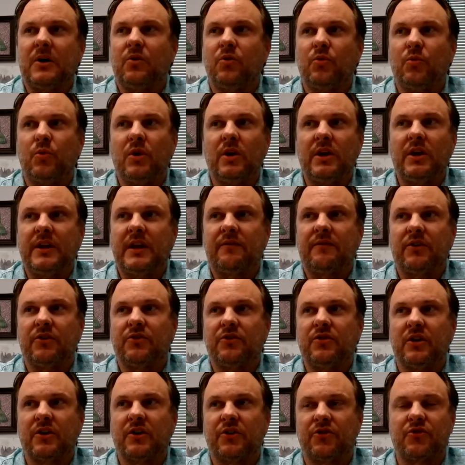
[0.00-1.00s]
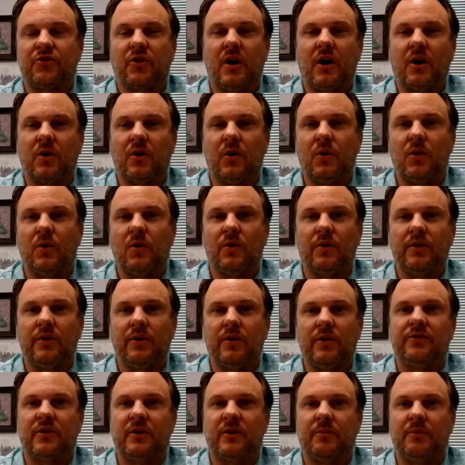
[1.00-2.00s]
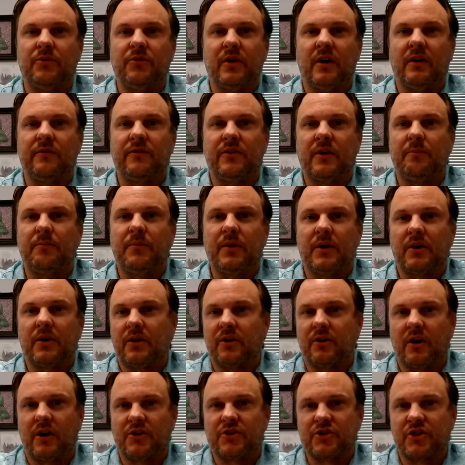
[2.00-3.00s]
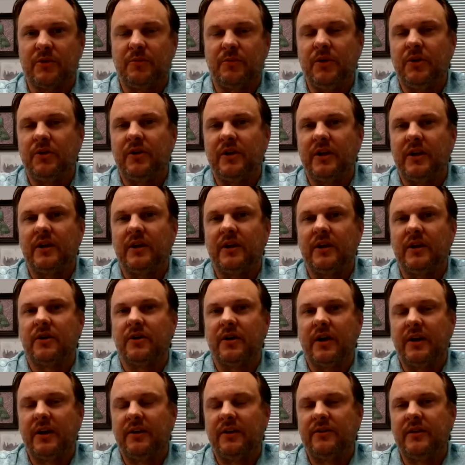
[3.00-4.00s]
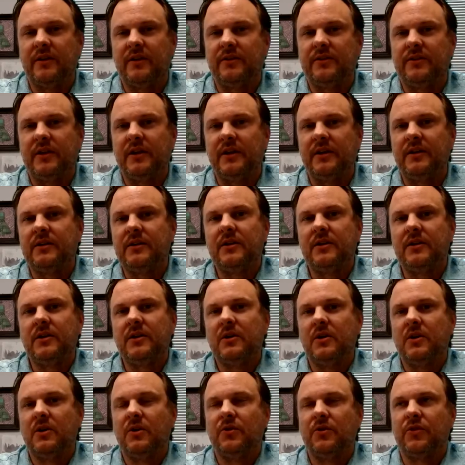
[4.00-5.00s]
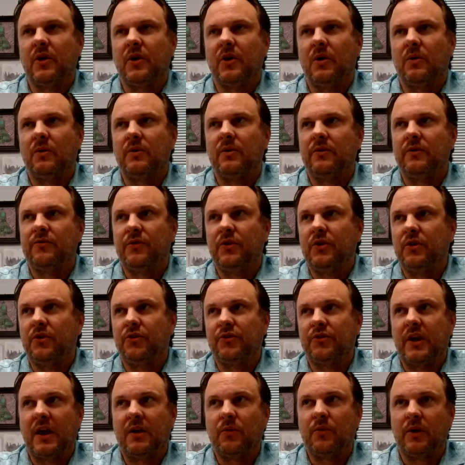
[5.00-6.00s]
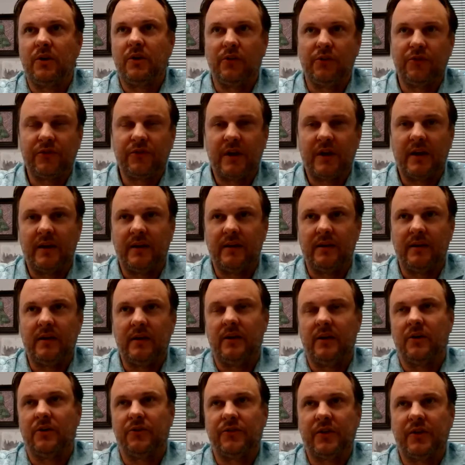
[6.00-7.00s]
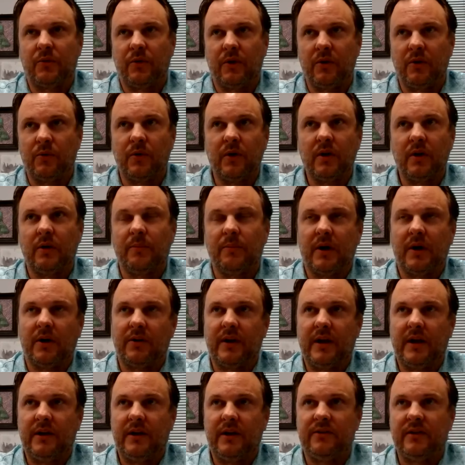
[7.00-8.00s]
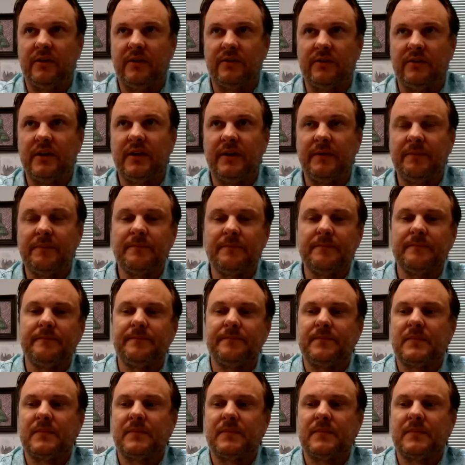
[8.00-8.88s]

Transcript: but we really never took a strong hold in terms of the bigger, larger community until AT&T. So say what you say, say what you will about AT&T,